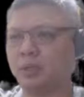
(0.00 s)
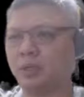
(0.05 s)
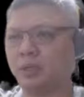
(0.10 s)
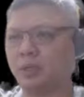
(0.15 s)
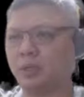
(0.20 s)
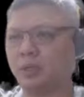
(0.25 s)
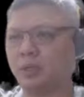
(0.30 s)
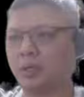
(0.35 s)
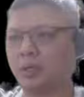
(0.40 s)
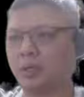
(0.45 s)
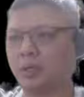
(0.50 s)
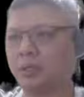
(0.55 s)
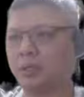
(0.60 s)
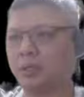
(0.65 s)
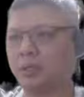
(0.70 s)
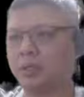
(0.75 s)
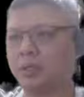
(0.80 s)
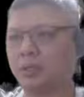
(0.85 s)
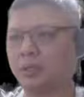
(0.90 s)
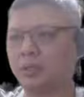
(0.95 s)

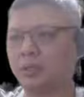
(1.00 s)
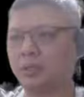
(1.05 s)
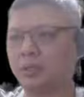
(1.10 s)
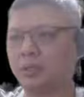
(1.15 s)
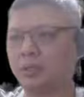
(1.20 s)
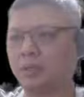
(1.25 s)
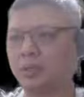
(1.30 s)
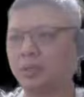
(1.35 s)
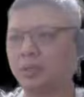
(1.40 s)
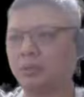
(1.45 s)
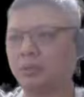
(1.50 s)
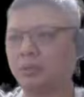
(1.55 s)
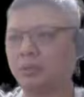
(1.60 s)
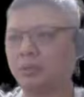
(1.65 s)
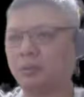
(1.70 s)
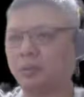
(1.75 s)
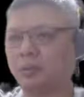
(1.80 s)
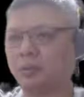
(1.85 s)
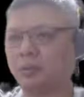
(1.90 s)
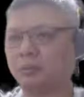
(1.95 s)
Again, this cannon
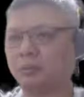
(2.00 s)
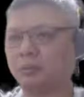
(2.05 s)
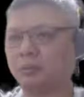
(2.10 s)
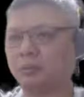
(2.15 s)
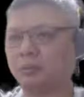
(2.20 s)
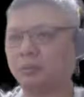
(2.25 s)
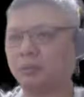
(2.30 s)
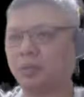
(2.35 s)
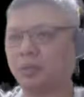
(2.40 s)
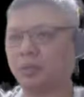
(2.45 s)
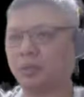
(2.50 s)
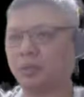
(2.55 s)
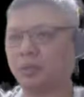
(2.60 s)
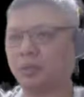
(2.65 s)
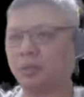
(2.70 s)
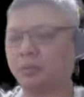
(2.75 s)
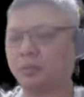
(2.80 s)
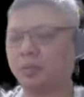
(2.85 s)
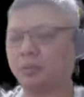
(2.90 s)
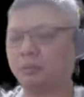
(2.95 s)
would also be
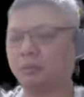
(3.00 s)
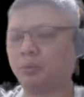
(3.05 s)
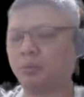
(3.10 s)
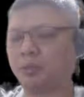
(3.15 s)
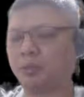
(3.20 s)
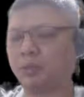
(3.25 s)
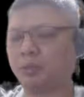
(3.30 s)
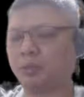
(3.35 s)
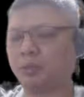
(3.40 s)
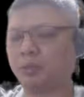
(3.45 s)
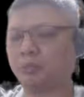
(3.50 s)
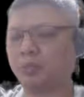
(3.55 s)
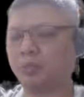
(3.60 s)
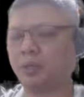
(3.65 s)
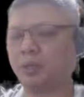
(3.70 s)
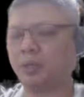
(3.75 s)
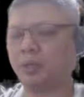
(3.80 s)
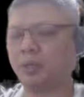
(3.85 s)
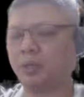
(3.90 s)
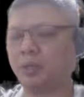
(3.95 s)
protected
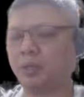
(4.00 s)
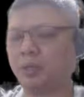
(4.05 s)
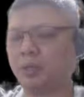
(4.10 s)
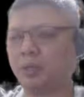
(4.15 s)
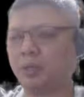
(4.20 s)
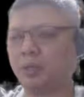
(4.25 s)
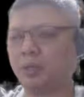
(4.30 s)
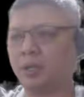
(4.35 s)
by the